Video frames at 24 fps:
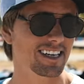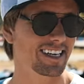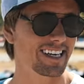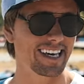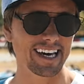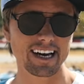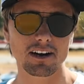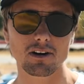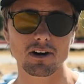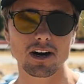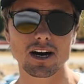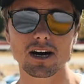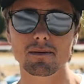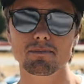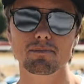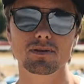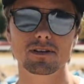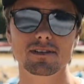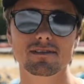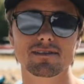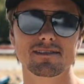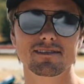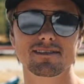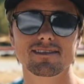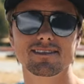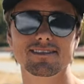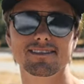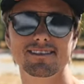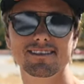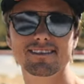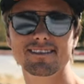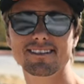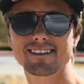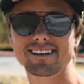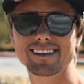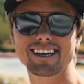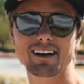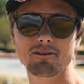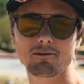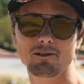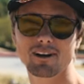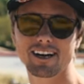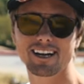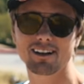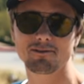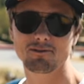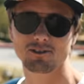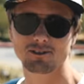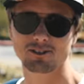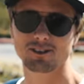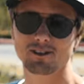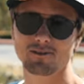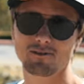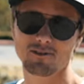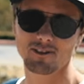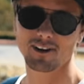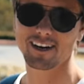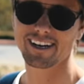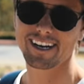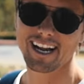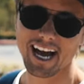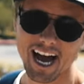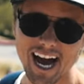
gear up and get ready for some fun